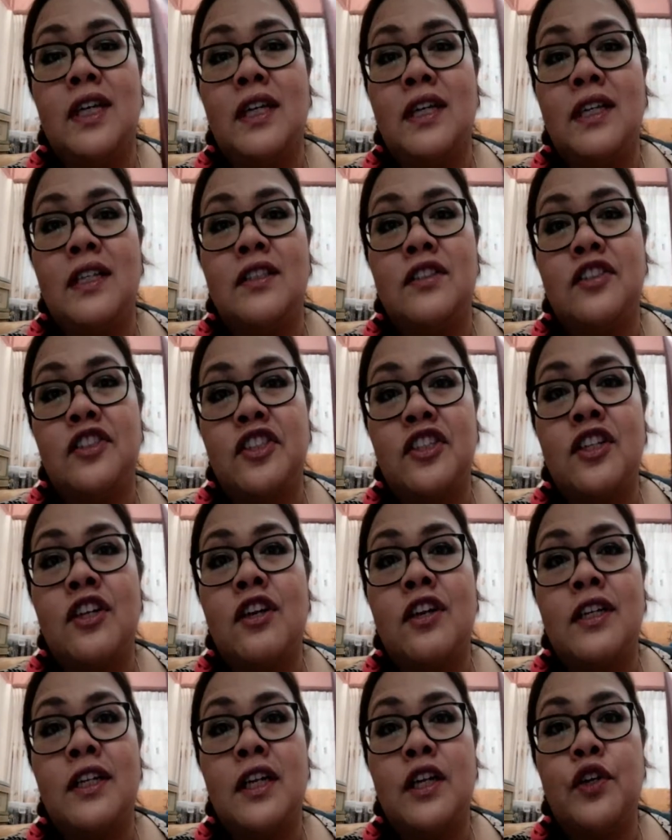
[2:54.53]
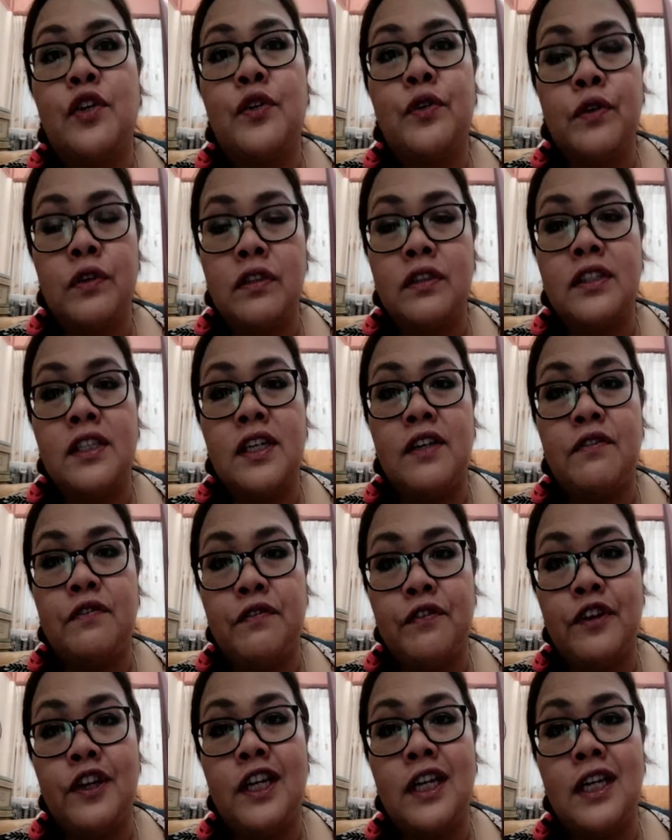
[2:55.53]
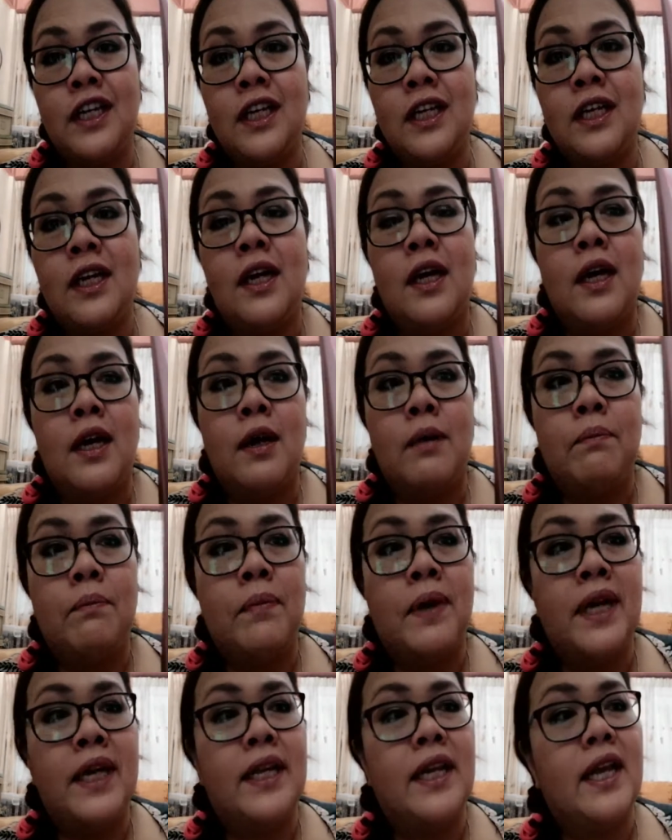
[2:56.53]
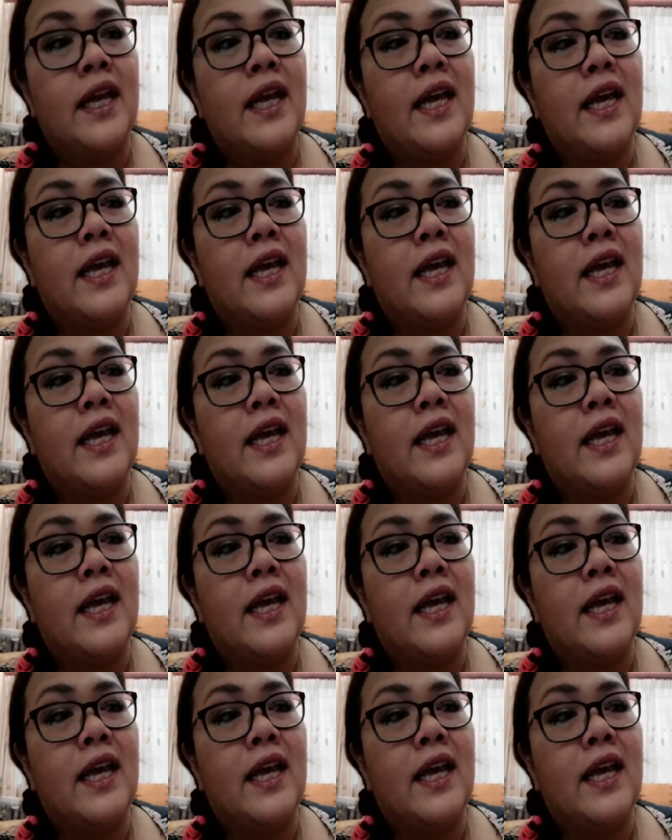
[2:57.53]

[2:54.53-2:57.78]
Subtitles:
It is not cruelty-free, but